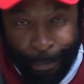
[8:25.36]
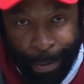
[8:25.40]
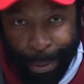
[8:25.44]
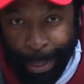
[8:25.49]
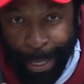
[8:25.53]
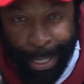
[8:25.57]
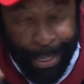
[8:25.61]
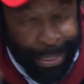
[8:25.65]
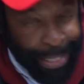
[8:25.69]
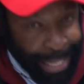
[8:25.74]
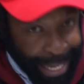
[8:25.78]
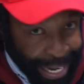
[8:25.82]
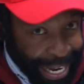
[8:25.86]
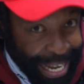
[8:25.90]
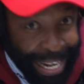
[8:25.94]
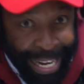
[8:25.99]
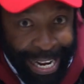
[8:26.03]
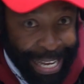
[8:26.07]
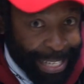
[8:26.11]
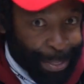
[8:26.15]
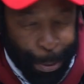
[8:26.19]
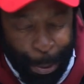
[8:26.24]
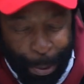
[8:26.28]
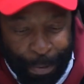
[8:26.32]
what they're saying, and
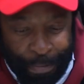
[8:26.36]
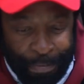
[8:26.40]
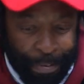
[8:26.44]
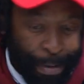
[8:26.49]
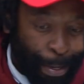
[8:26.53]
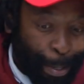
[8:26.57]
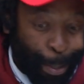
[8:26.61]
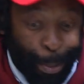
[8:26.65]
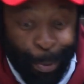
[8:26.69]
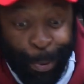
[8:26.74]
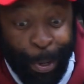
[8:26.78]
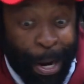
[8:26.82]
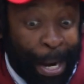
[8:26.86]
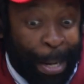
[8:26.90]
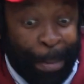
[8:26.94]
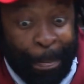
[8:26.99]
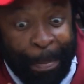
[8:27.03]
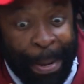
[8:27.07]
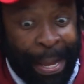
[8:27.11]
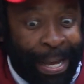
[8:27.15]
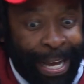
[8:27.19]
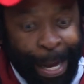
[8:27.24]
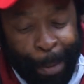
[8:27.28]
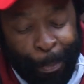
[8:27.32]
I sort of try and
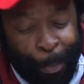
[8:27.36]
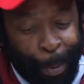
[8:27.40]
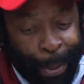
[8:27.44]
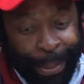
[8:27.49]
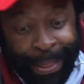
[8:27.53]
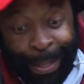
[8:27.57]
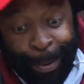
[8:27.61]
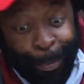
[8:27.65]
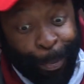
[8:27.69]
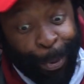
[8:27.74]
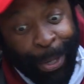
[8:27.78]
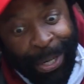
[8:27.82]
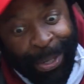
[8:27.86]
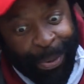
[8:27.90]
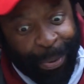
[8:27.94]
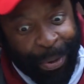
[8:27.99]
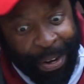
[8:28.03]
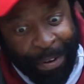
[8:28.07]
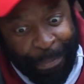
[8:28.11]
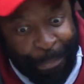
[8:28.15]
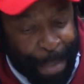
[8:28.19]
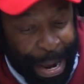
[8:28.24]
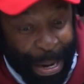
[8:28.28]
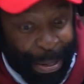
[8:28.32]
make up what the word could
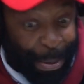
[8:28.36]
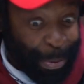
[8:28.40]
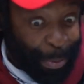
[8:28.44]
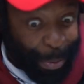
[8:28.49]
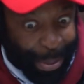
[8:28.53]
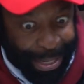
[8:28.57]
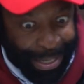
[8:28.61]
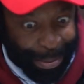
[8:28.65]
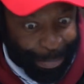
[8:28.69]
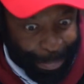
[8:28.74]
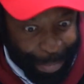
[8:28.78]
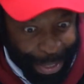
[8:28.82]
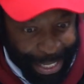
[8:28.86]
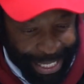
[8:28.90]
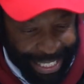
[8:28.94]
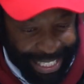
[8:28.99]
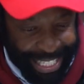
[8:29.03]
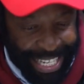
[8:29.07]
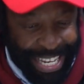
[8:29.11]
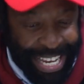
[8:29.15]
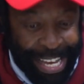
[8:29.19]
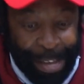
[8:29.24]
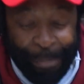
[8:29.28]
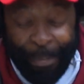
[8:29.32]
have meant or what it means,
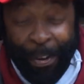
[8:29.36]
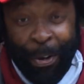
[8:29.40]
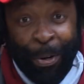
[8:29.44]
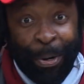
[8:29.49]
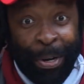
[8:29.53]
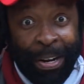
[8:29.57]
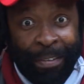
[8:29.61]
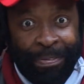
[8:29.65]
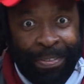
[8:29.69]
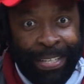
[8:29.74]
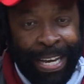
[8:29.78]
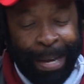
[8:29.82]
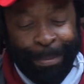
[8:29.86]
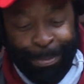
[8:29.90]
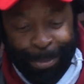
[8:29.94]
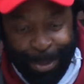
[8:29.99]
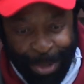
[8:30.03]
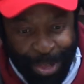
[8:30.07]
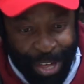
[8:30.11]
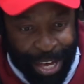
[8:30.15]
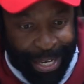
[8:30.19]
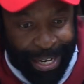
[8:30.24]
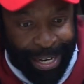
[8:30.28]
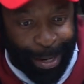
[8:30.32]
if I don't have time to
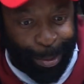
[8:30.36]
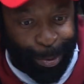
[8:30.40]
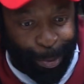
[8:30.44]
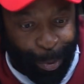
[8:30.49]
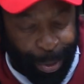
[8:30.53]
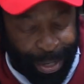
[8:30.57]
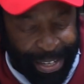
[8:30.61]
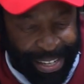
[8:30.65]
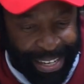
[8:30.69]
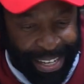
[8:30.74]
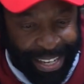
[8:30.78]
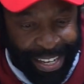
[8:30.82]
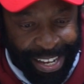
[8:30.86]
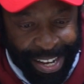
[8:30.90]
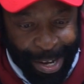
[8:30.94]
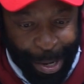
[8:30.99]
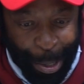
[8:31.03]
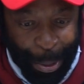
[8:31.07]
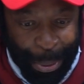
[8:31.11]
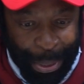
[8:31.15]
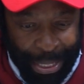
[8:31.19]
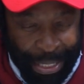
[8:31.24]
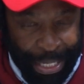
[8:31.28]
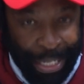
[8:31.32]
check it out quickly
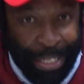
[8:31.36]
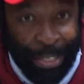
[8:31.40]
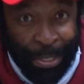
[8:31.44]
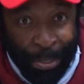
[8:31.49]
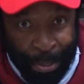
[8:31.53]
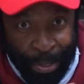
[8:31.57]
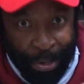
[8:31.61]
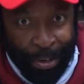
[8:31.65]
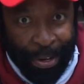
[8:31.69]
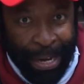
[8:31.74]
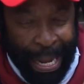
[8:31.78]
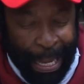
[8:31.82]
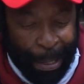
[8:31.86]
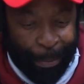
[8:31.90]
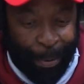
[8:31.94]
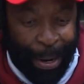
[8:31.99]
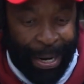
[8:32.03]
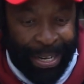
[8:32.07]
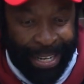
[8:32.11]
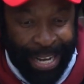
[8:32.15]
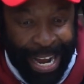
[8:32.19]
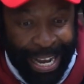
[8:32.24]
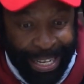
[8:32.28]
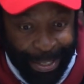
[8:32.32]
on the dictionary, like
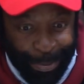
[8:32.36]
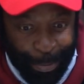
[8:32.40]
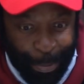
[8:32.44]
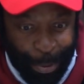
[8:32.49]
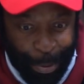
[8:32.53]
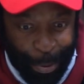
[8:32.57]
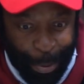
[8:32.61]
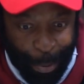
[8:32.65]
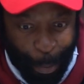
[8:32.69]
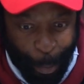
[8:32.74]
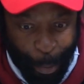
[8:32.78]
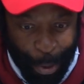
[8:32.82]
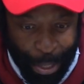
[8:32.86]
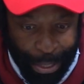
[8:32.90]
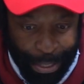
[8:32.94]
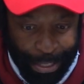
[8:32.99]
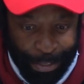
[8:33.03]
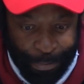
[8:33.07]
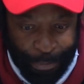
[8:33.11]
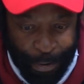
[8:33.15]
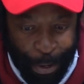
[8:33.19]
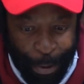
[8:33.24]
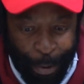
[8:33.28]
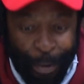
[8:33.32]
right now as we're recording
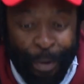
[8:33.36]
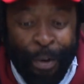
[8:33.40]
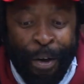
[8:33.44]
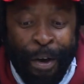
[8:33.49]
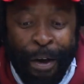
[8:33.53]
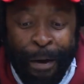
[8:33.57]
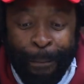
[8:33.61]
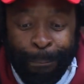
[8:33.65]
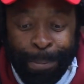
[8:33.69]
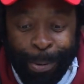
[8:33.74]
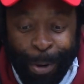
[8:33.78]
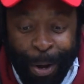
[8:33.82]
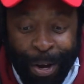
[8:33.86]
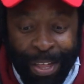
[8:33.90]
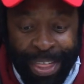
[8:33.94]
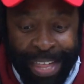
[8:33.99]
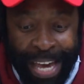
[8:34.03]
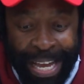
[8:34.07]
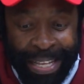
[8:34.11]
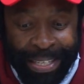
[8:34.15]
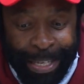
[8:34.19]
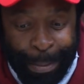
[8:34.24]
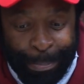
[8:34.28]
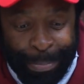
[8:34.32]
this video.
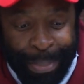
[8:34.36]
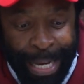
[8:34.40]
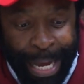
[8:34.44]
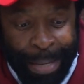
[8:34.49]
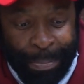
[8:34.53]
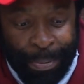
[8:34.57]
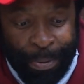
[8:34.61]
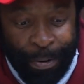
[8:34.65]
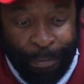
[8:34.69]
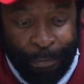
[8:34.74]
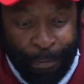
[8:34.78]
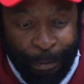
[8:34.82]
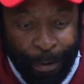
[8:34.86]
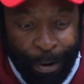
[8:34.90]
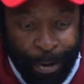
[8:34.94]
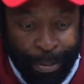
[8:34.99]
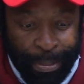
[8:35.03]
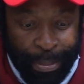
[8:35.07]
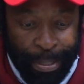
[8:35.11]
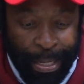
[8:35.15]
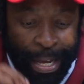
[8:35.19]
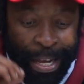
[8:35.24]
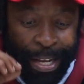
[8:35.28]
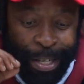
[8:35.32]
Blockchain sometimes
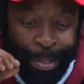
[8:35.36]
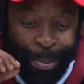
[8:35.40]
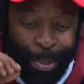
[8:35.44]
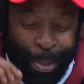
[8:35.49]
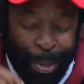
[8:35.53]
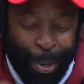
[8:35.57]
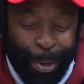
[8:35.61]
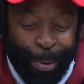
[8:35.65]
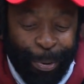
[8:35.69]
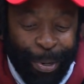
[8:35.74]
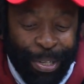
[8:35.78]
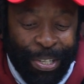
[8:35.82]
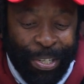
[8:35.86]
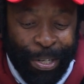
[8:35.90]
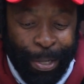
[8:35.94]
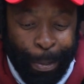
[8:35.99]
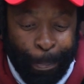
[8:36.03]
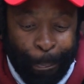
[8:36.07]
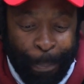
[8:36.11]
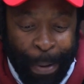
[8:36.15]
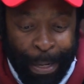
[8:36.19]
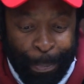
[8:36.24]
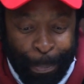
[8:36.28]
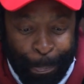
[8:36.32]
refers to the
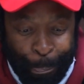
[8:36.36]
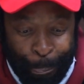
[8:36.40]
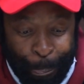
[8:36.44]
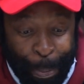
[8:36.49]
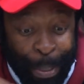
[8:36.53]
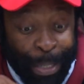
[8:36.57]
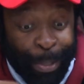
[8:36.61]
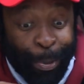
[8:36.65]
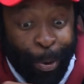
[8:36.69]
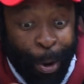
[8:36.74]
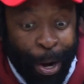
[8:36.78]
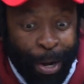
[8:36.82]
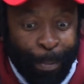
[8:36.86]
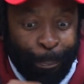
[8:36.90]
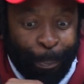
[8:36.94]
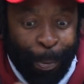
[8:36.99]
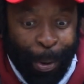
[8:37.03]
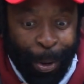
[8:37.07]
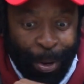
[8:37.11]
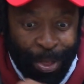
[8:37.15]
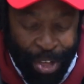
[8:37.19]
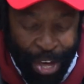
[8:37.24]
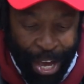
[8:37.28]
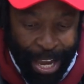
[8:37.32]
original Bitcoin
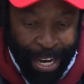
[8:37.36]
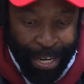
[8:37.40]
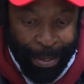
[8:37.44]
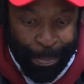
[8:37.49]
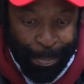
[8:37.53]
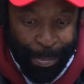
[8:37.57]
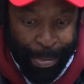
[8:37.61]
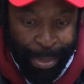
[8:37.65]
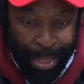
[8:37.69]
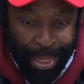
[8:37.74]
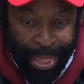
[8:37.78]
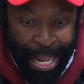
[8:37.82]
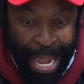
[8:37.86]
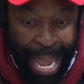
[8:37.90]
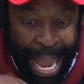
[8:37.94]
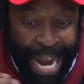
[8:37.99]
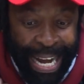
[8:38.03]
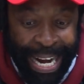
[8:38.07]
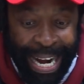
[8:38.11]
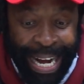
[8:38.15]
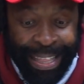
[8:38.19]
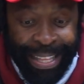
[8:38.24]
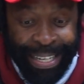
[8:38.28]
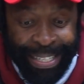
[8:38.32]
blockchain.
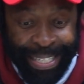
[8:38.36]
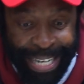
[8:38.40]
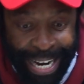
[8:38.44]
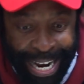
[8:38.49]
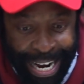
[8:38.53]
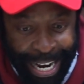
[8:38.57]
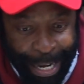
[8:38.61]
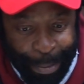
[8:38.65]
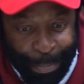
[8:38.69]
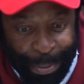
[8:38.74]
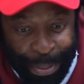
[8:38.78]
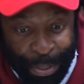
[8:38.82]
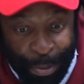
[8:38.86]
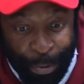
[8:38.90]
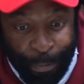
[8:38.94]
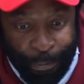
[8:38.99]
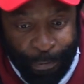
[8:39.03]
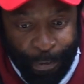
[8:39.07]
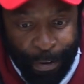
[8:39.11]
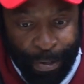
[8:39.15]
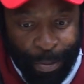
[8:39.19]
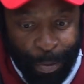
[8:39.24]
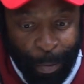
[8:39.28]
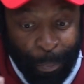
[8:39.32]
At other times, it
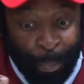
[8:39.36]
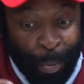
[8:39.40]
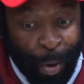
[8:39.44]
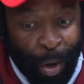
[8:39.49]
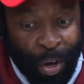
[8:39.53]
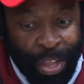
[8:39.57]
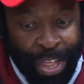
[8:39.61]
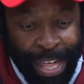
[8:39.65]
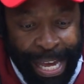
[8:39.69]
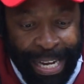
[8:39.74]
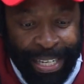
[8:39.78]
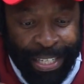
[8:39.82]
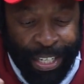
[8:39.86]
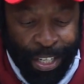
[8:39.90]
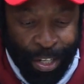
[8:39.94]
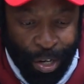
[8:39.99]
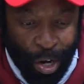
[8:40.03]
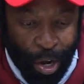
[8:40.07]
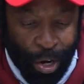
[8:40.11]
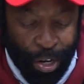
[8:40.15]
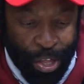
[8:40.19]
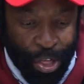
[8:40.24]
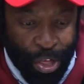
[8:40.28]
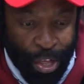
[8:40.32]
refers to blockchain
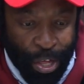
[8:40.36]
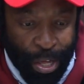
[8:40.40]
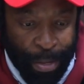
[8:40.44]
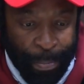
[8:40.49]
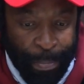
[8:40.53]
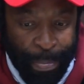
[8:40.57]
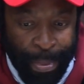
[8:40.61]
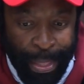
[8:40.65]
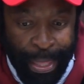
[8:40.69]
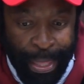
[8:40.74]
technology